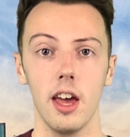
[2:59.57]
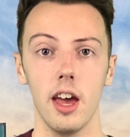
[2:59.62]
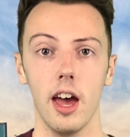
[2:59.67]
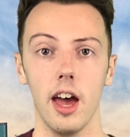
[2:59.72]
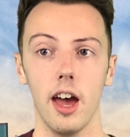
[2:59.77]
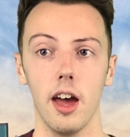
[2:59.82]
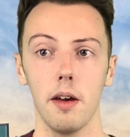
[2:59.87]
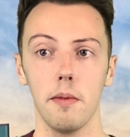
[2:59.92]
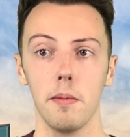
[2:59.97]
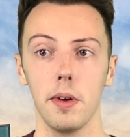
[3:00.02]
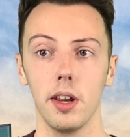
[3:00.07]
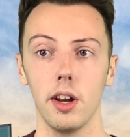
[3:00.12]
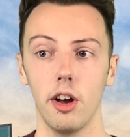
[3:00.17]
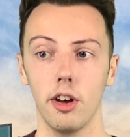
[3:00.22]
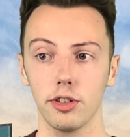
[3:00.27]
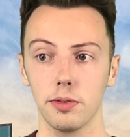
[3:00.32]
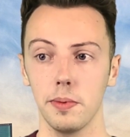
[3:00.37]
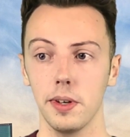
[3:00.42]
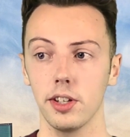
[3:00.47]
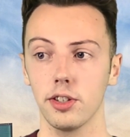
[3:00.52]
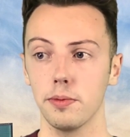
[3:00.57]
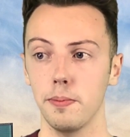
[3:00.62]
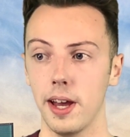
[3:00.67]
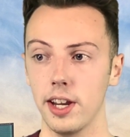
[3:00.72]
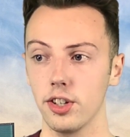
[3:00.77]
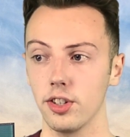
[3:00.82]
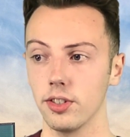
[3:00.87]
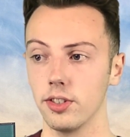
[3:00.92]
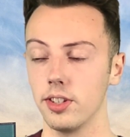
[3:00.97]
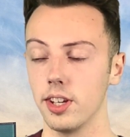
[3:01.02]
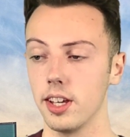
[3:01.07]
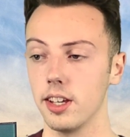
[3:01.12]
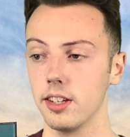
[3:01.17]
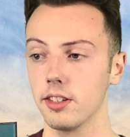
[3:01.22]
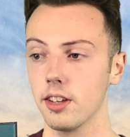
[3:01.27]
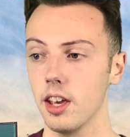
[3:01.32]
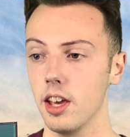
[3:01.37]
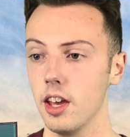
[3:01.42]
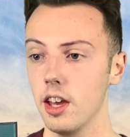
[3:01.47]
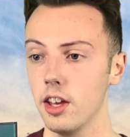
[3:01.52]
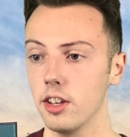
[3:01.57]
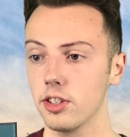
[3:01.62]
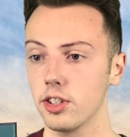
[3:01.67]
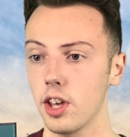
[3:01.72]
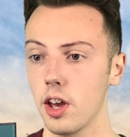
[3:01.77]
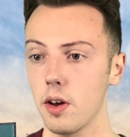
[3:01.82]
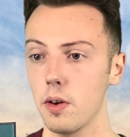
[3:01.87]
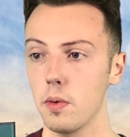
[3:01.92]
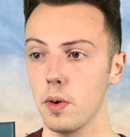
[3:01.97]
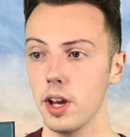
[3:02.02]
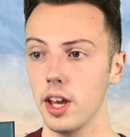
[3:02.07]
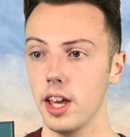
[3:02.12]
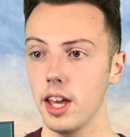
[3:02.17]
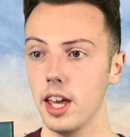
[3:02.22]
and hospital specialties, so